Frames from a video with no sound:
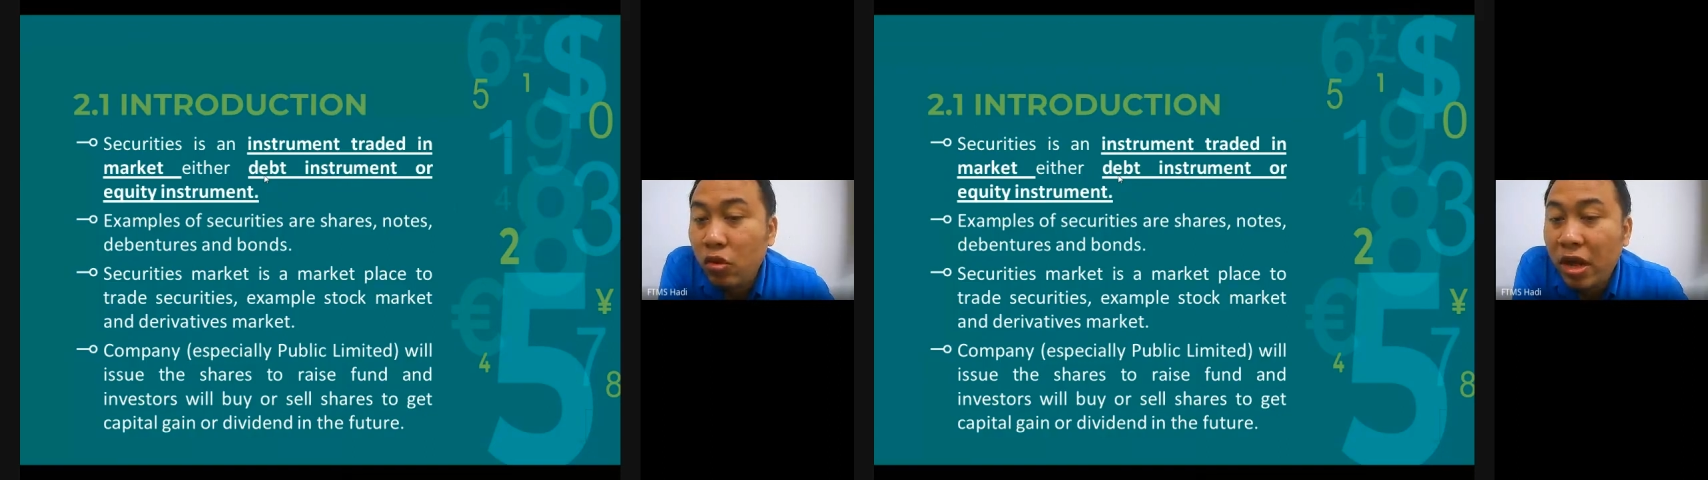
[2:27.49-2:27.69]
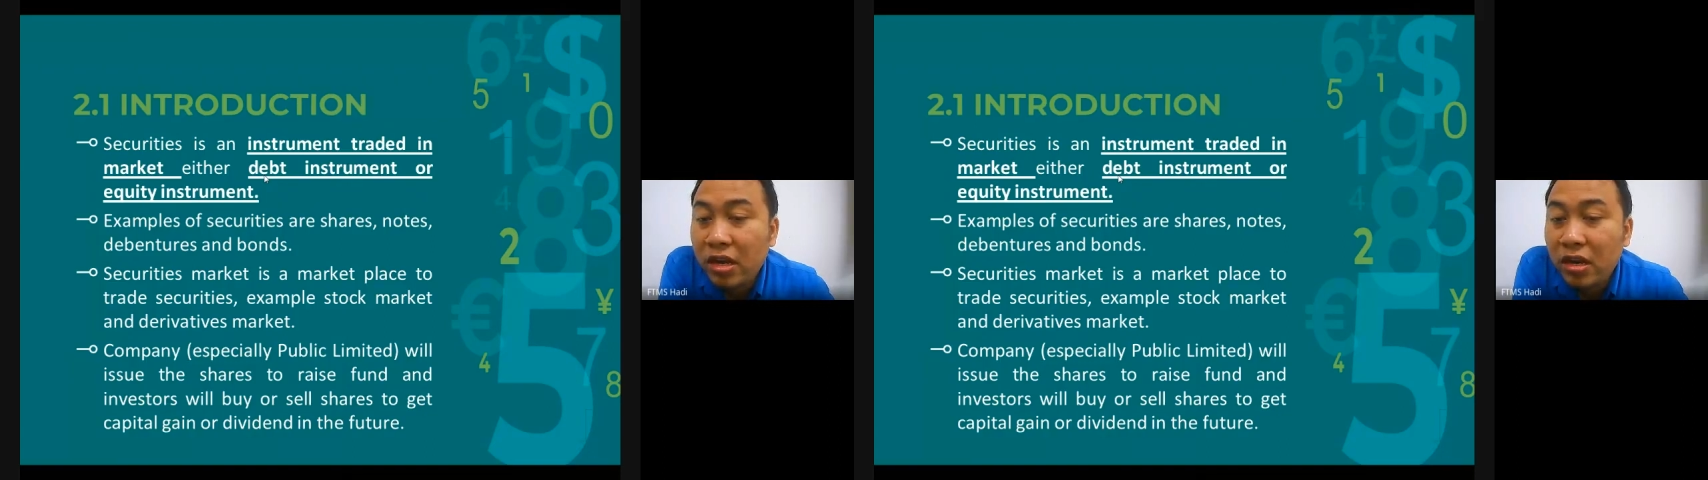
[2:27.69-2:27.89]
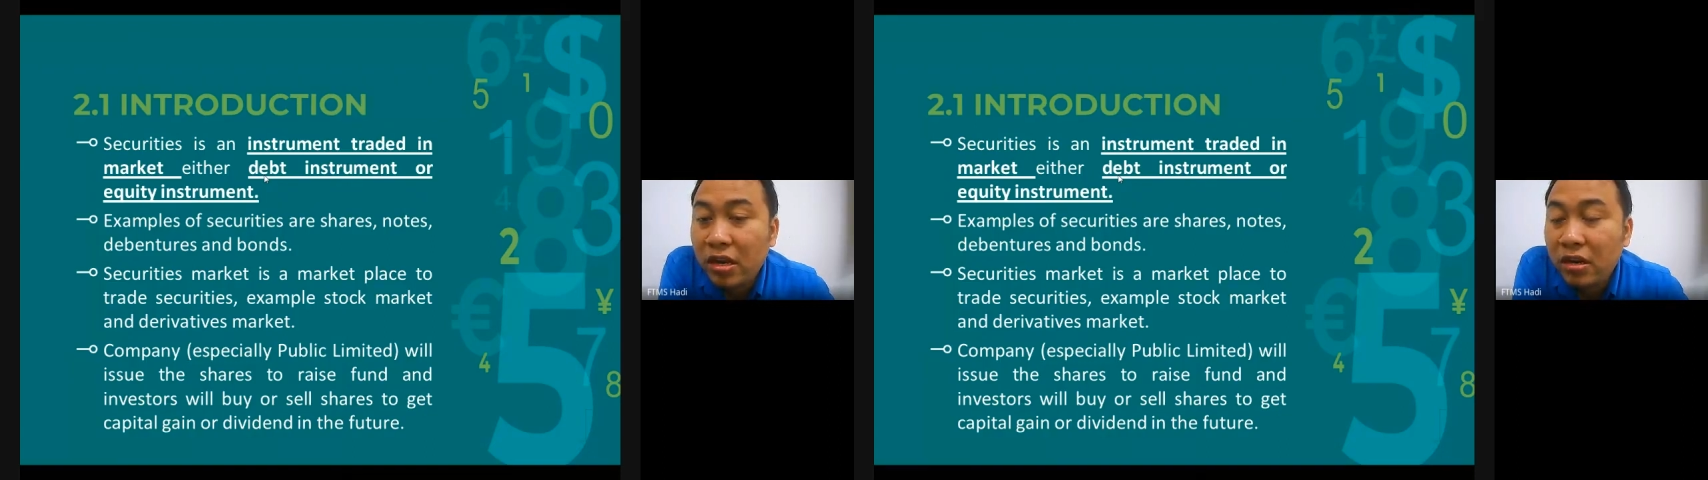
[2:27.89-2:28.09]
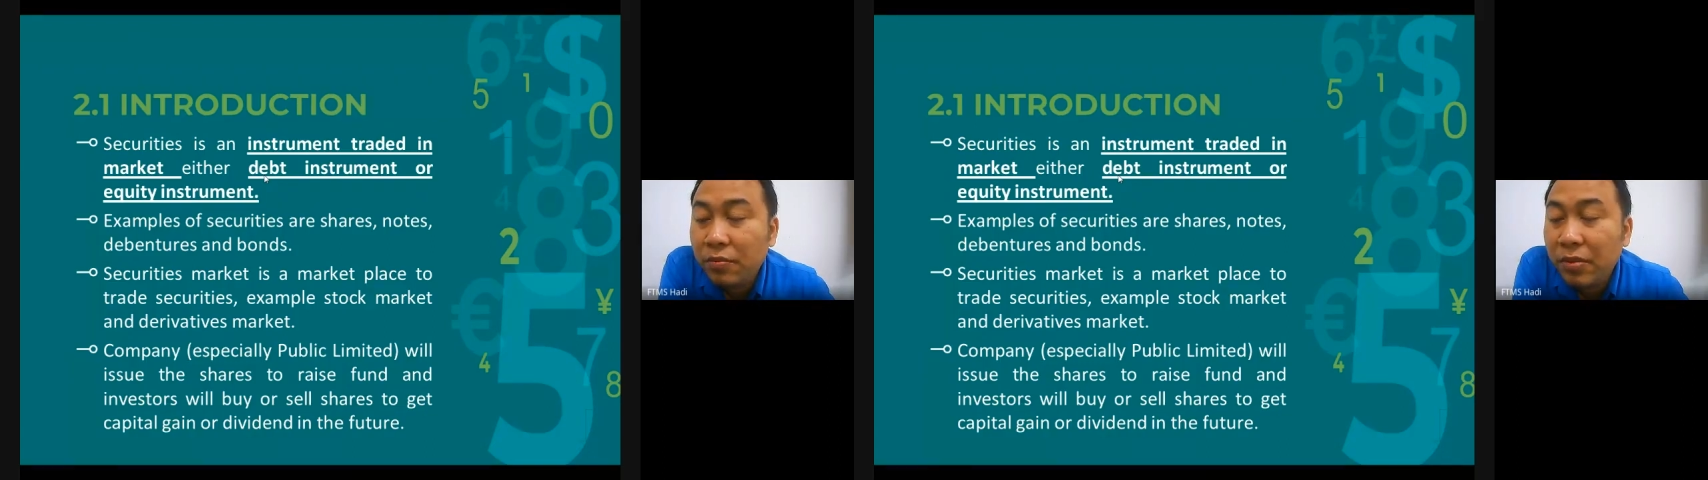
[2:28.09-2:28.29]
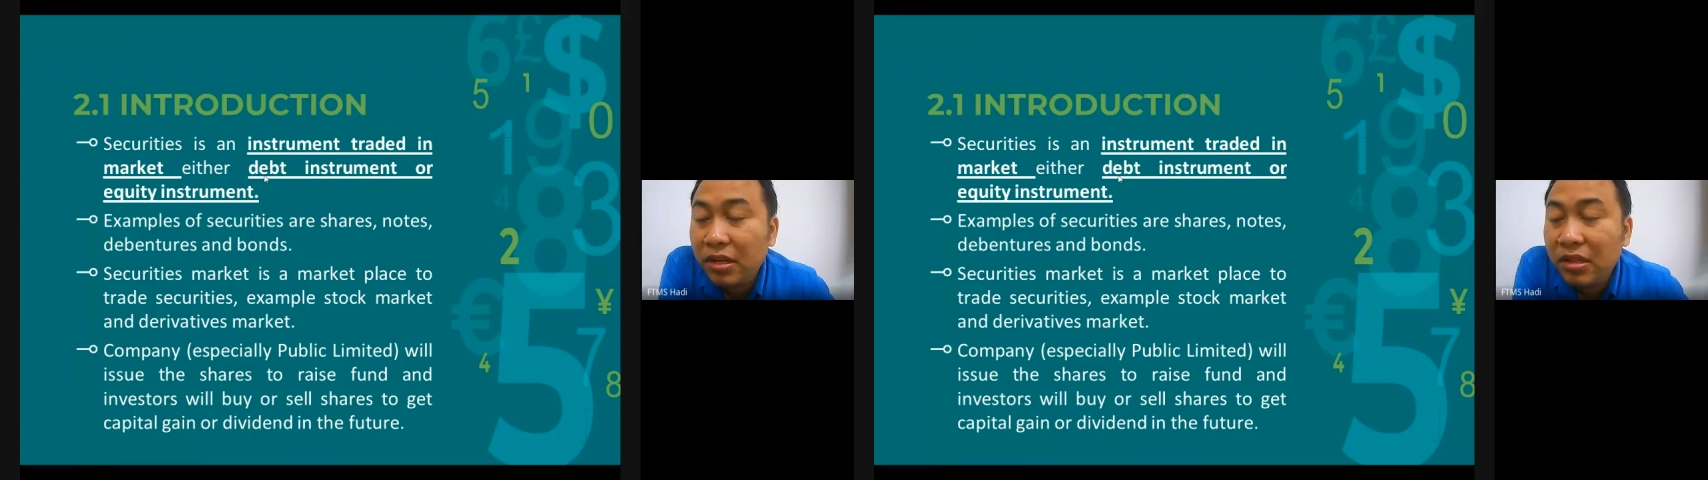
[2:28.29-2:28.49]
to another
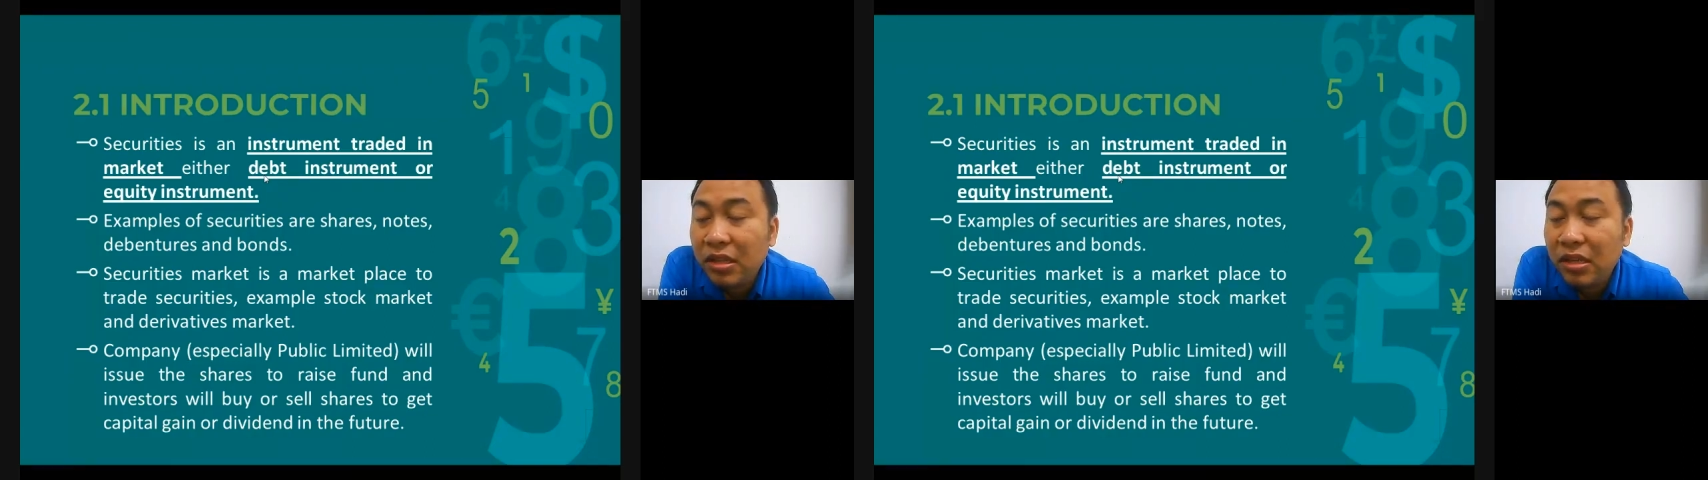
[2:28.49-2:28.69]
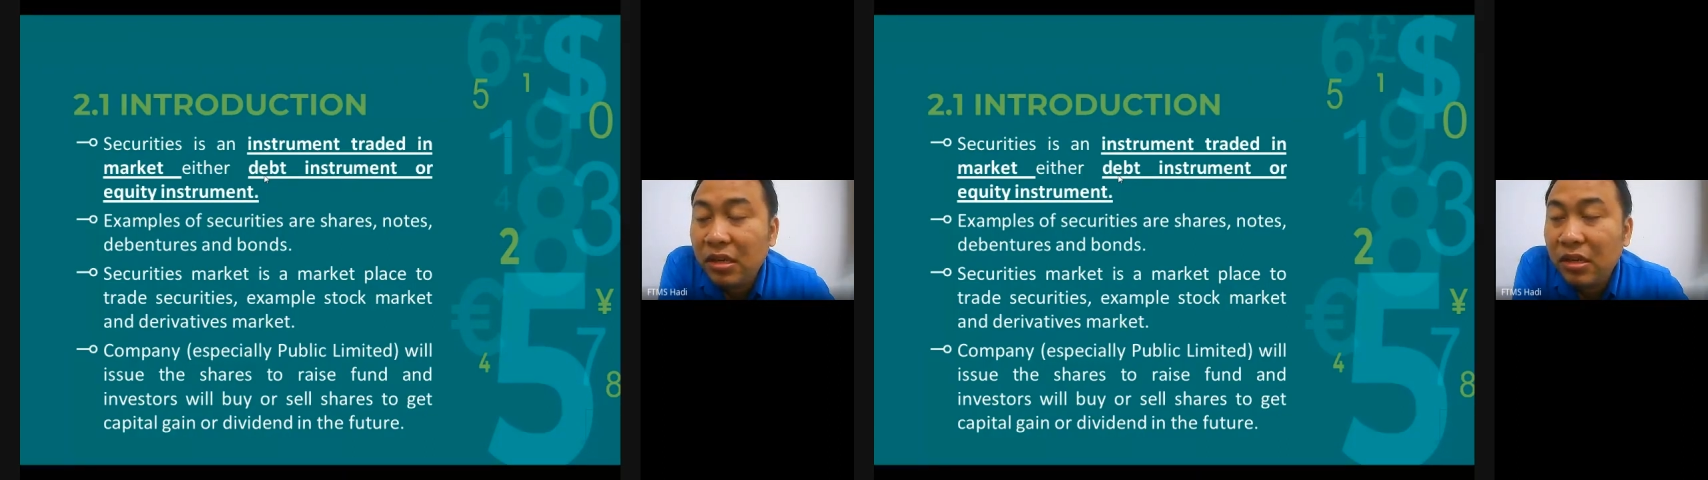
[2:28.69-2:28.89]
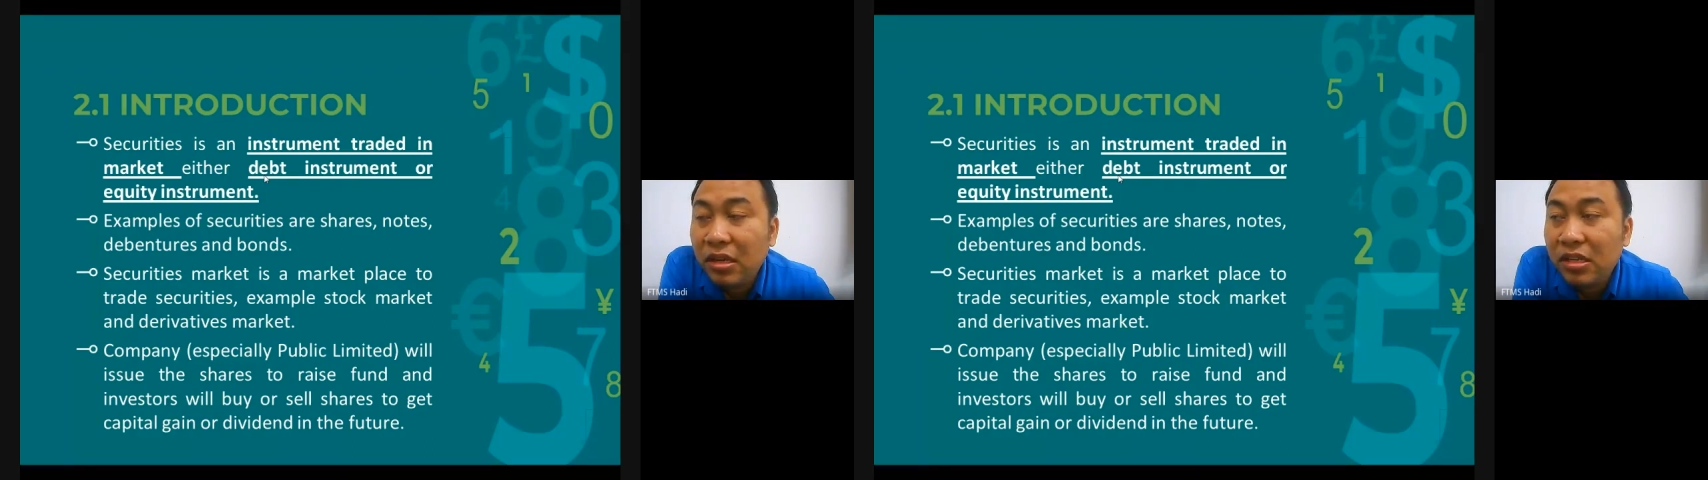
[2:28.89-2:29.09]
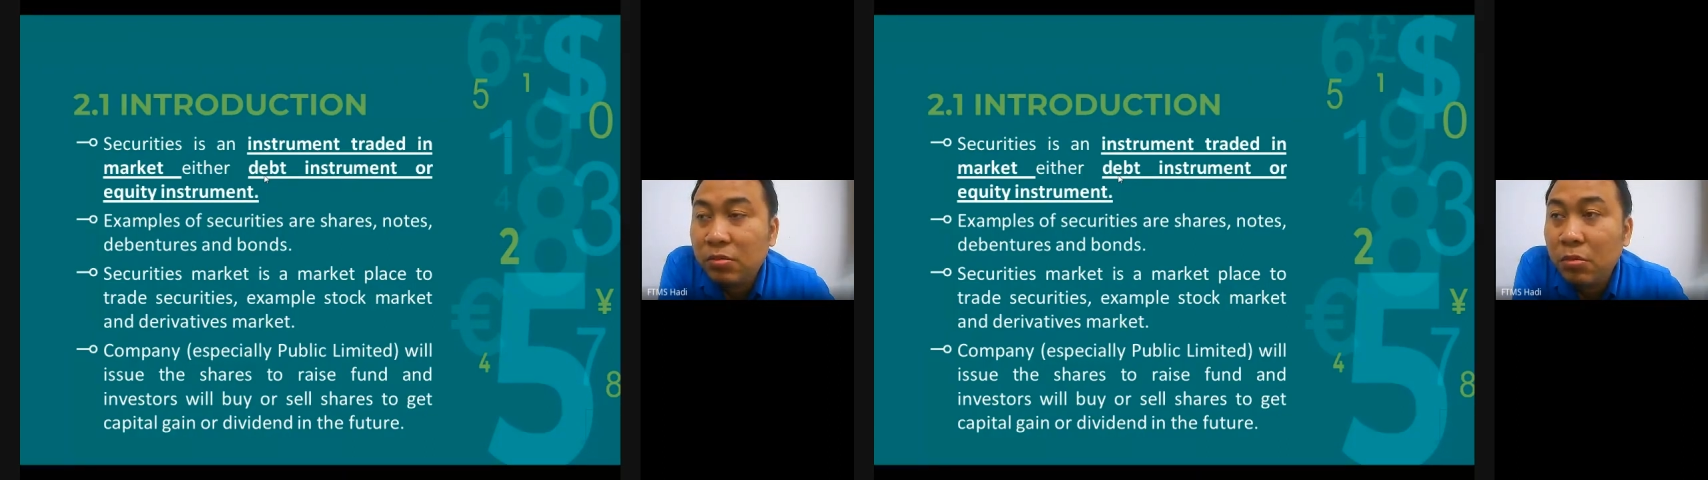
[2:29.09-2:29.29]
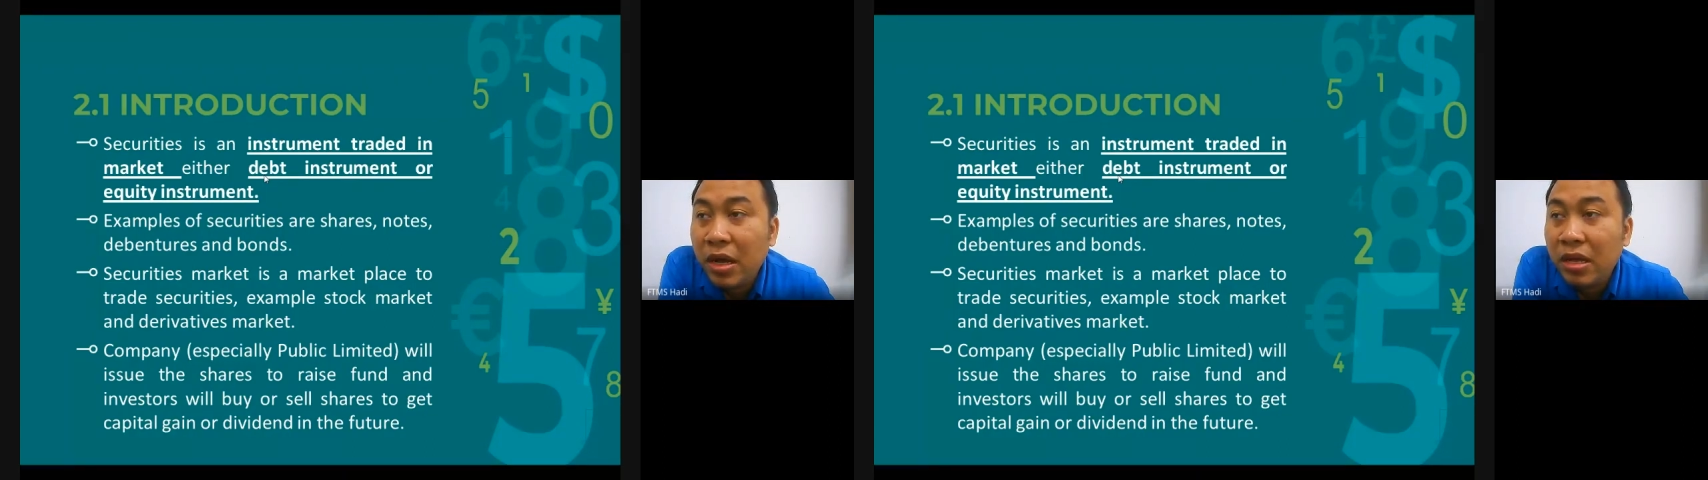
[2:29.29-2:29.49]
party is
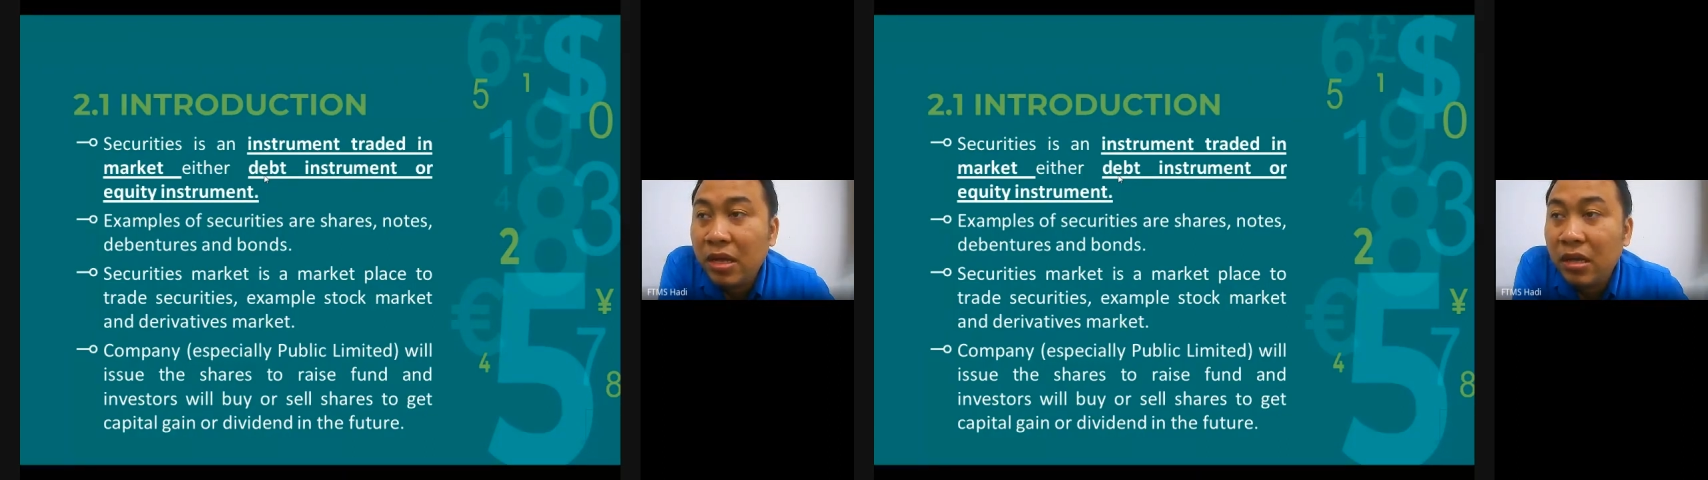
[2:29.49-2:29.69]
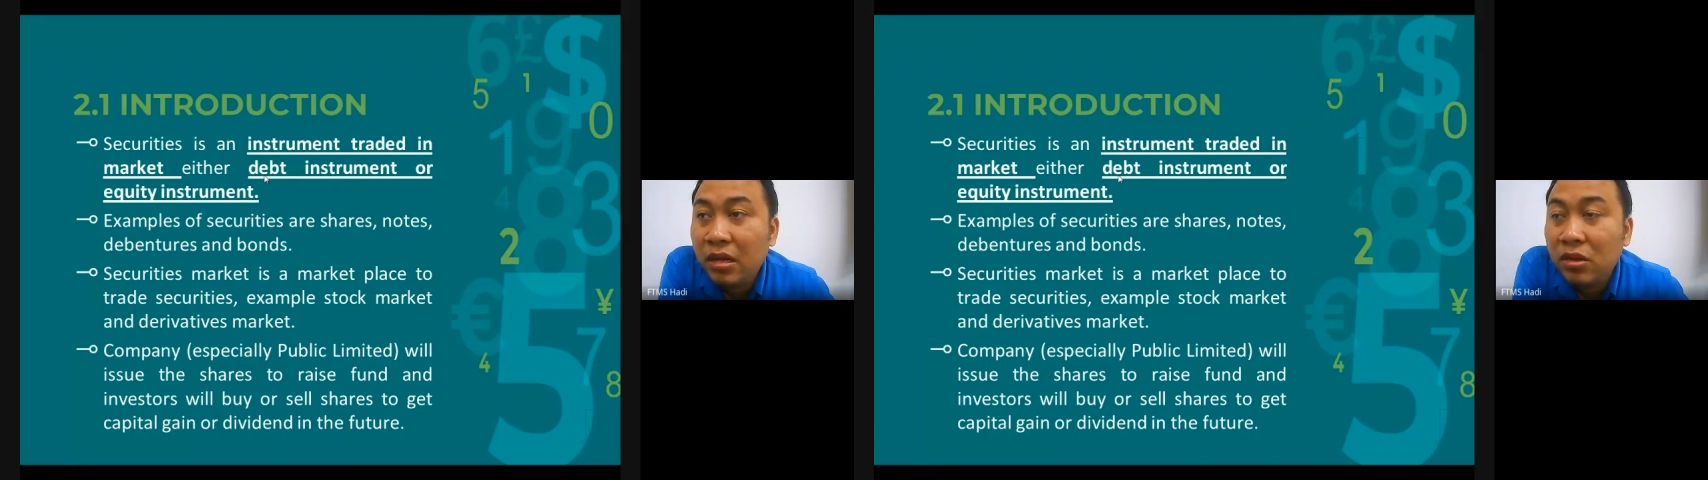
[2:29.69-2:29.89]
by